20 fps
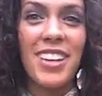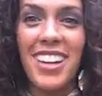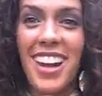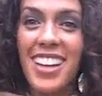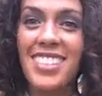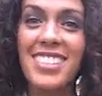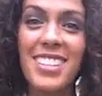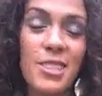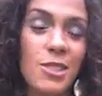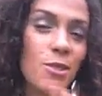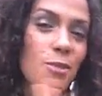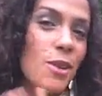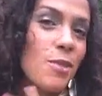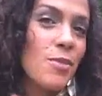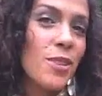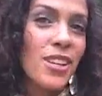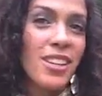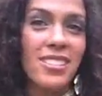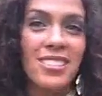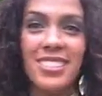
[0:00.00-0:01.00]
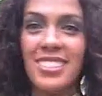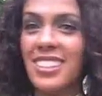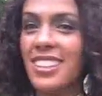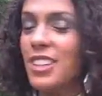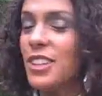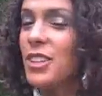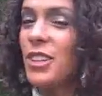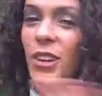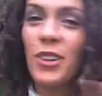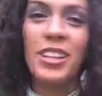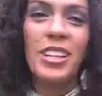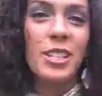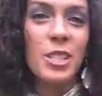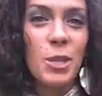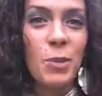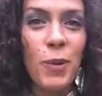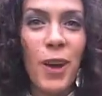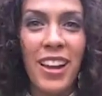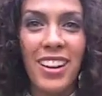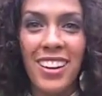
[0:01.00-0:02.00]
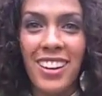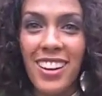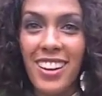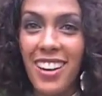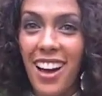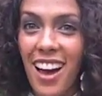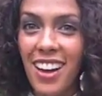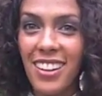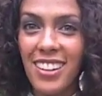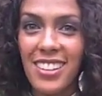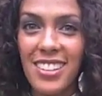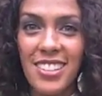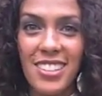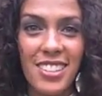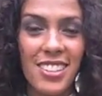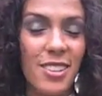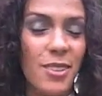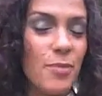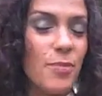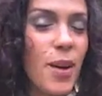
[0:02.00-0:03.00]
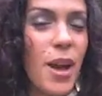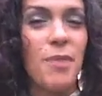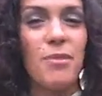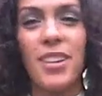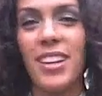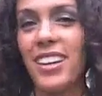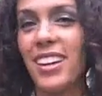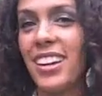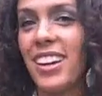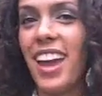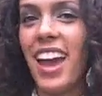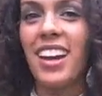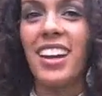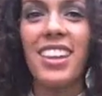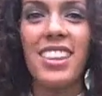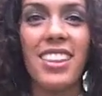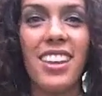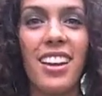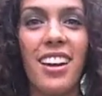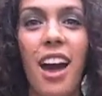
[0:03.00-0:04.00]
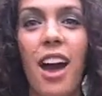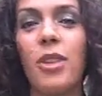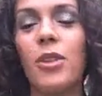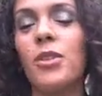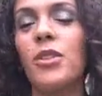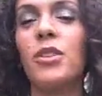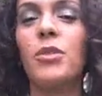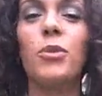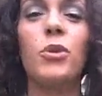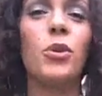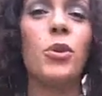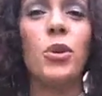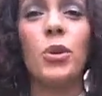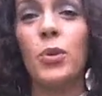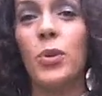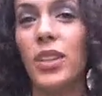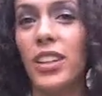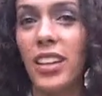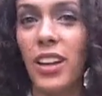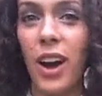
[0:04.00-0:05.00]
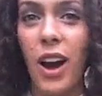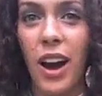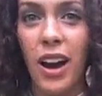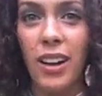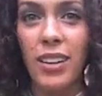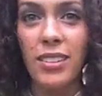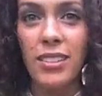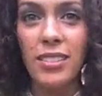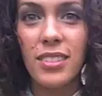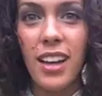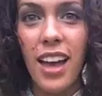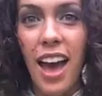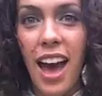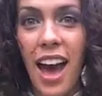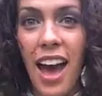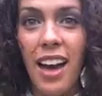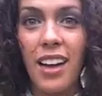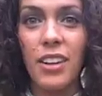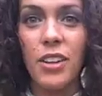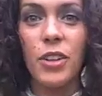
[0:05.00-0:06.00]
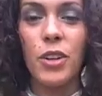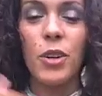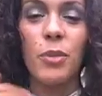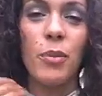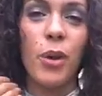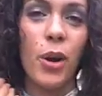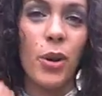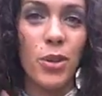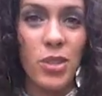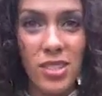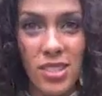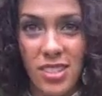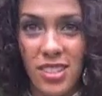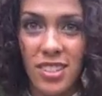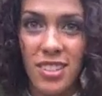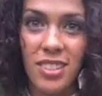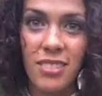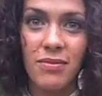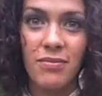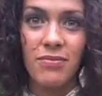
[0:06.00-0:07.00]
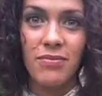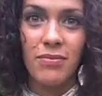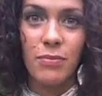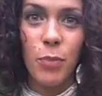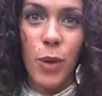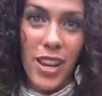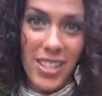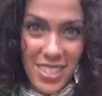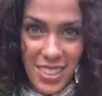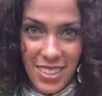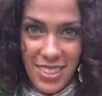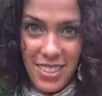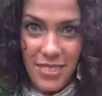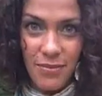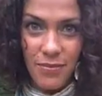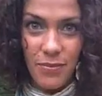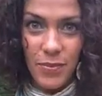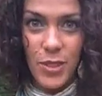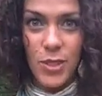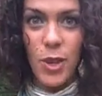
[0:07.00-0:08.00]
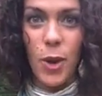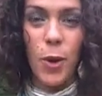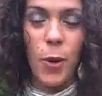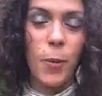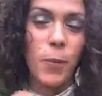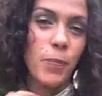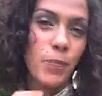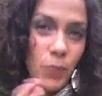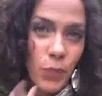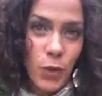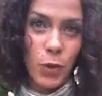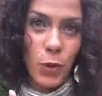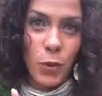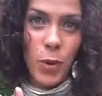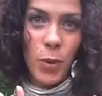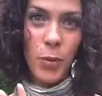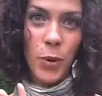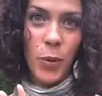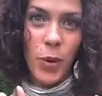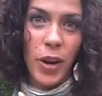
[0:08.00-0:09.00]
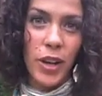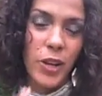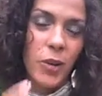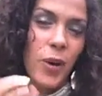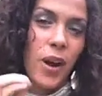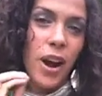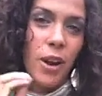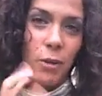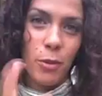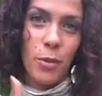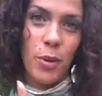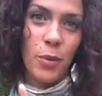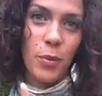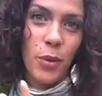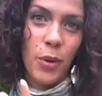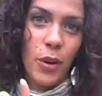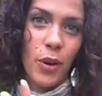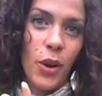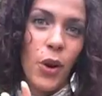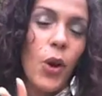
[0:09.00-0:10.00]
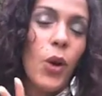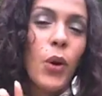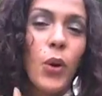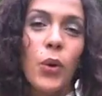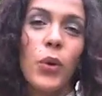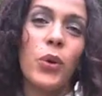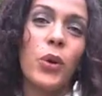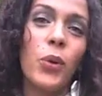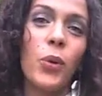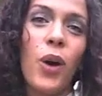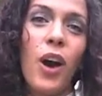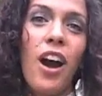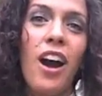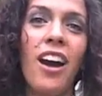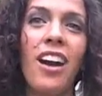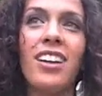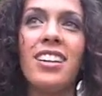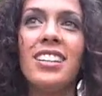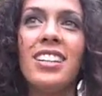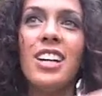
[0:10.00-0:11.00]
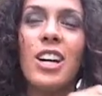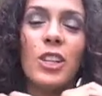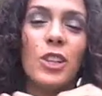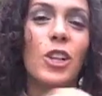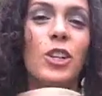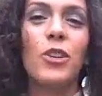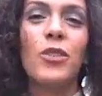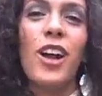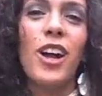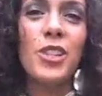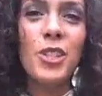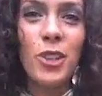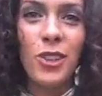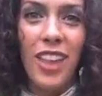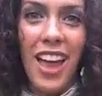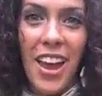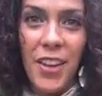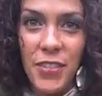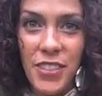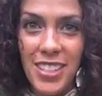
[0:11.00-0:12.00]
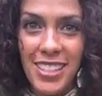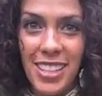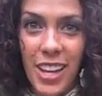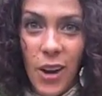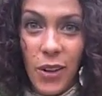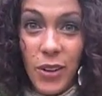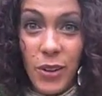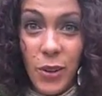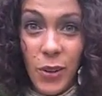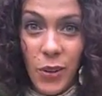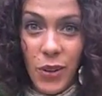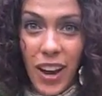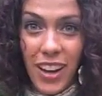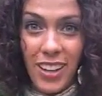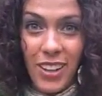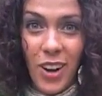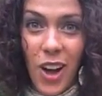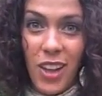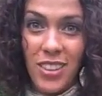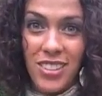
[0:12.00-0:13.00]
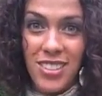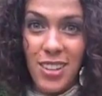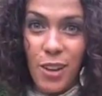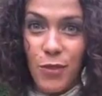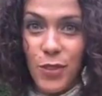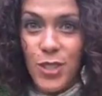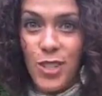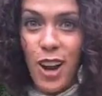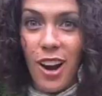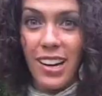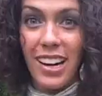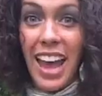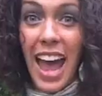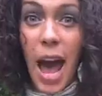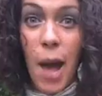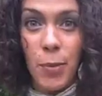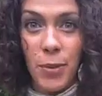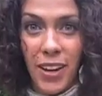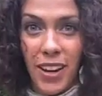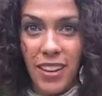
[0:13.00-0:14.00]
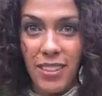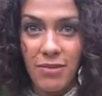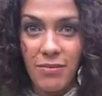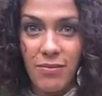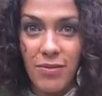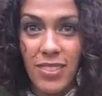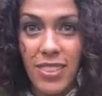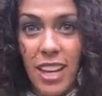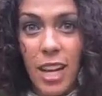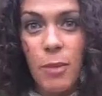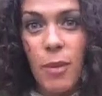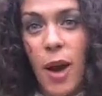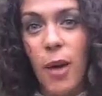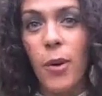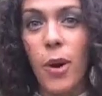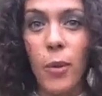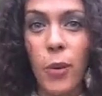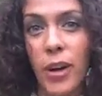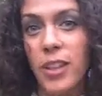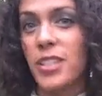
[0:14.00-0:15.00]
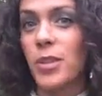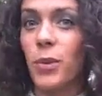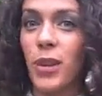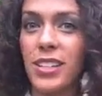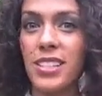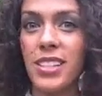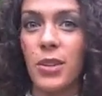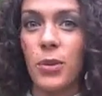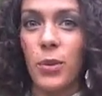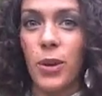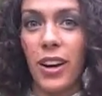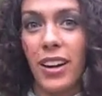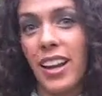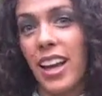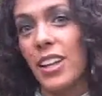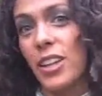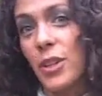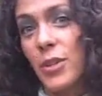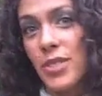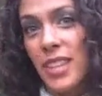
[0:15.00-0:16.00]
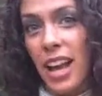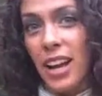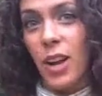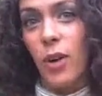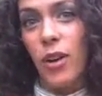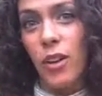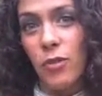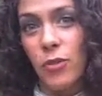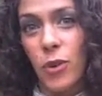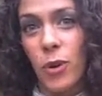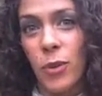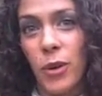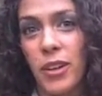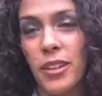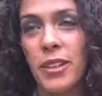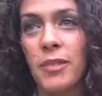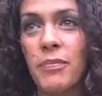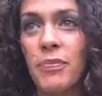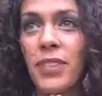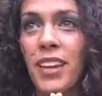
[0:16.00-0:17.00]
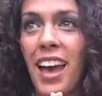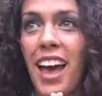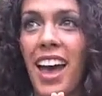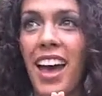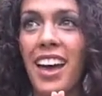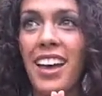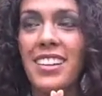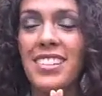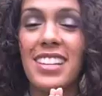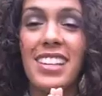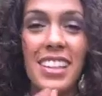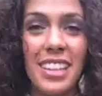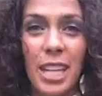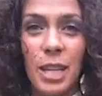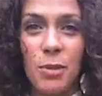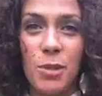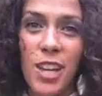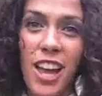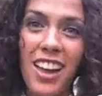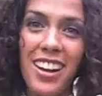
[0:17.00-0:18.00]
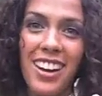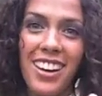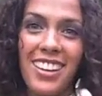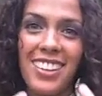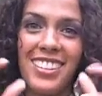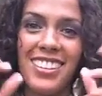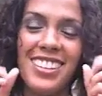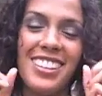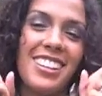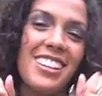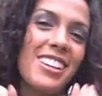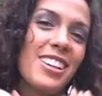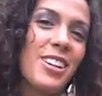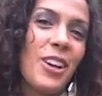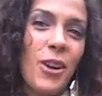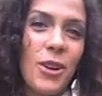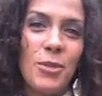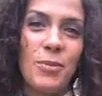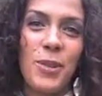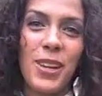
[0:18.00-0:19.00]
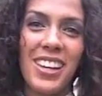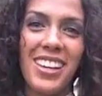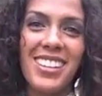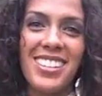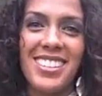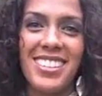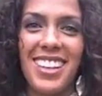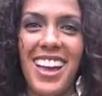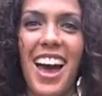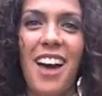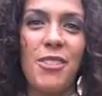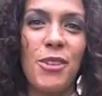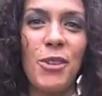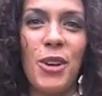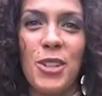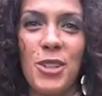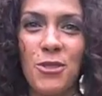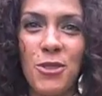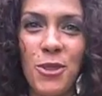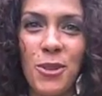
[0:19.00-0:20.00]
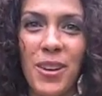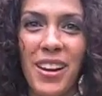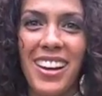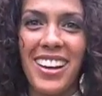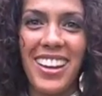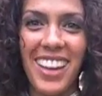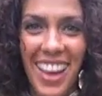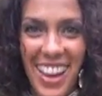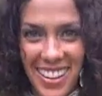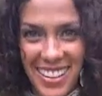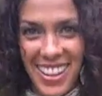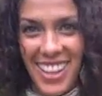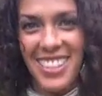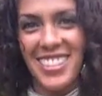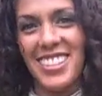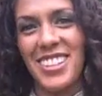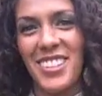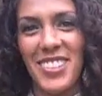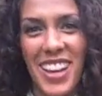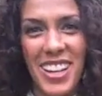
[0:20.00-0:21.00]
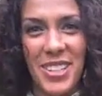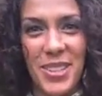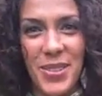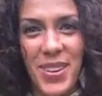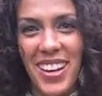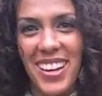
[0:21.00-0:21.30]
in essence, remember, you don't need to spread any knowledge by being anything other than who you really are at your most present. So remember where you are, remember who you are, look around your life and see how you created all the stuff that's already happening. Think about what worked and what didn't work and use that going forward. And keep shining, go in peace, have a wonderful week, and I'll see you next